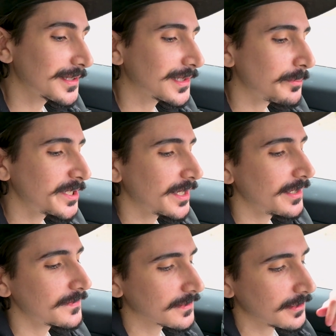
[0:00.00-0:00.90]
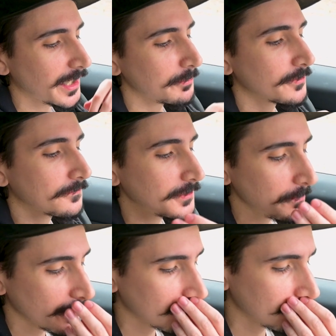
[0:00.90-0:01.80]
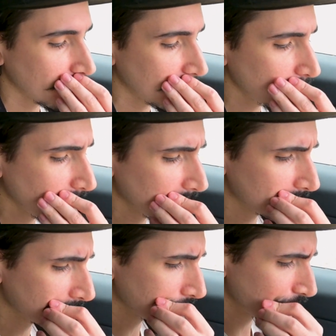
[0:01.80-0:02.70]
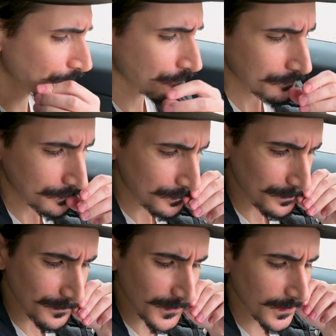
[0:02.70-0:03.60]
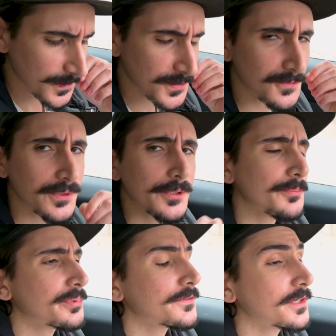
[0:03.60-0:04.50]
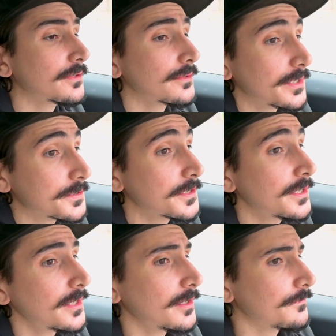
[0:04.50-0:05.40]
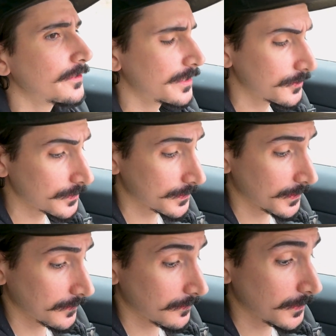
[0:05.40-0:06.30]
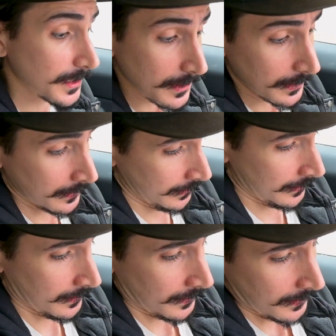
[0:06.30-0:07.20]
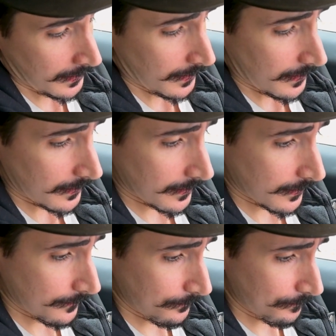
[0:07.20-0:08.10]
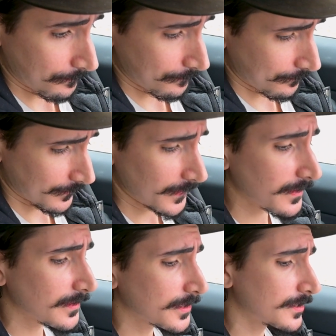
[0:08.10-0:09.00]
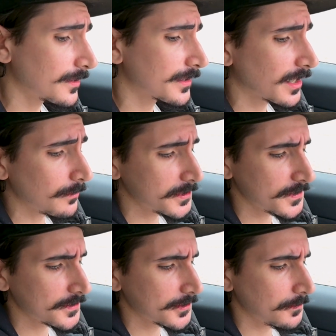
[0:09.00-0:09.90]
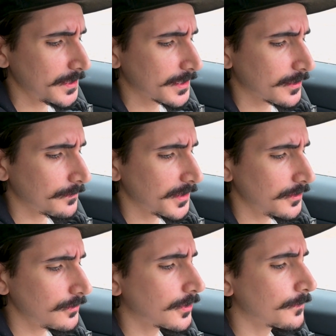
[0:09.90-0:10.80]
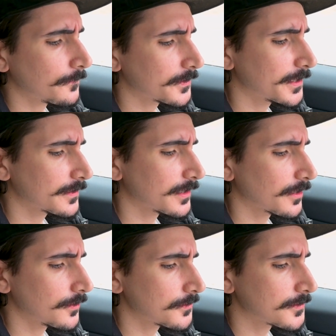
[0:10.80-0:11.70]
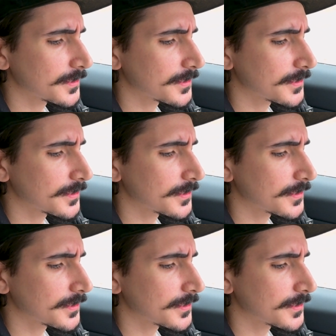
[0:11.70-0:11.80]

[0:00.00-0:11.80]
Lemon 8, Clapper, Flip, and Fanbase. This is where it particularly gets very interesting to me. The competition to become the new home for TikTok users